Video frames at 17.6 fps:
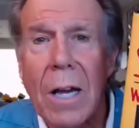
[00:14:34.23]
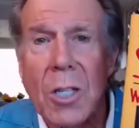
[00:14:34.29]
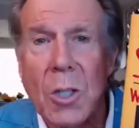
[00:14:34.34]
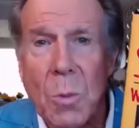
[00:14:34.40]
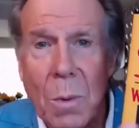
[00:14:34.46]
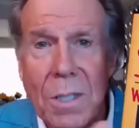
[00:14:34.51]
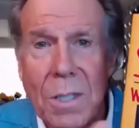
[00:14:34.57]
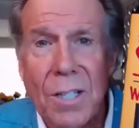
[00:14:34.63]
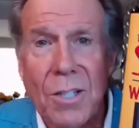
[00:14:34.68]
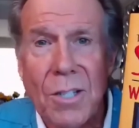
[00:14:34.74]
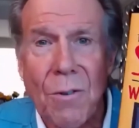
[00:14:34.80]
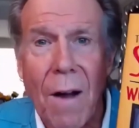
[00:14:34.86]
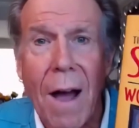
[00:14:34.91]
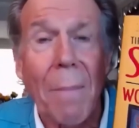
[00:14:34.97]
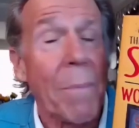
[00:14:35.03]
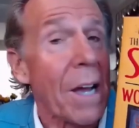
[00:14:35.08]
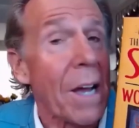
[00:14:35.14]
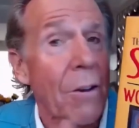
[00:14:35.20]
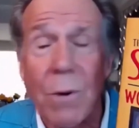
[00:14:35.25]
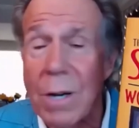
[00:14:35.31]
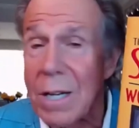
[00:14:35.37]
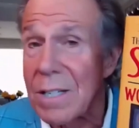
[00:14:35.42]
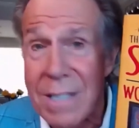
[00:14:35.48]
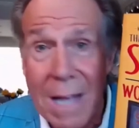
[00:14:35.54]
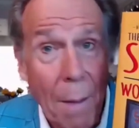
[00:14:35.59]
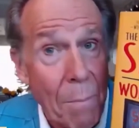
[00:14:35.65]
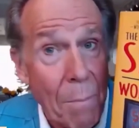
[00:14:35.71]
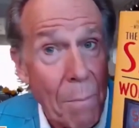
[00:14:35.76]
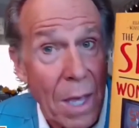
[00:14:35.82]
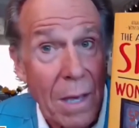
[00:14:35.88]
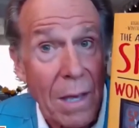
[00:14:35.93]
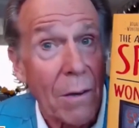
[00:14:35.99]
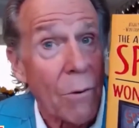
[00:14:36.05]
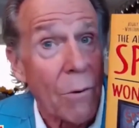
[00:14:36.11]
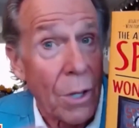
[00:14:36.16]
has been described by critics, not
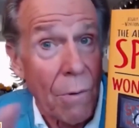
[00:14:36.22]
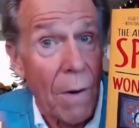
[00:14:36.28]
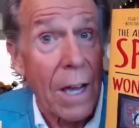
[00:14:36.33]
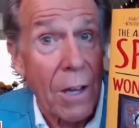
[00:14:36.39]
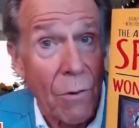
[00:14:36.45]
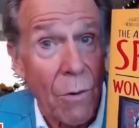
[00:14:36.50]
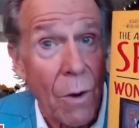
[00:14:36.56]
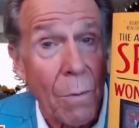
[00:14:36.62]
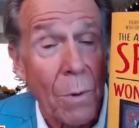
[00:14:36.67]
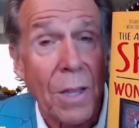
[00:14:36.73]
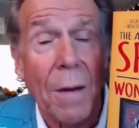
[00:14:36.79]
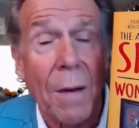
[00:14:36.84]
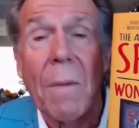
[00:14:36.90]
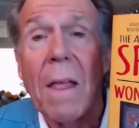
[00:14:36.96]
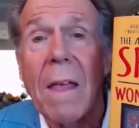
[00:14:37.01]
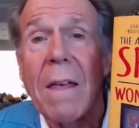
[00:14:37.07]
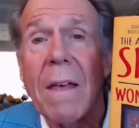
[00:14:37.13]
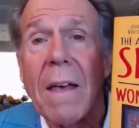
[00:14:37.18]
me, although I agree with them,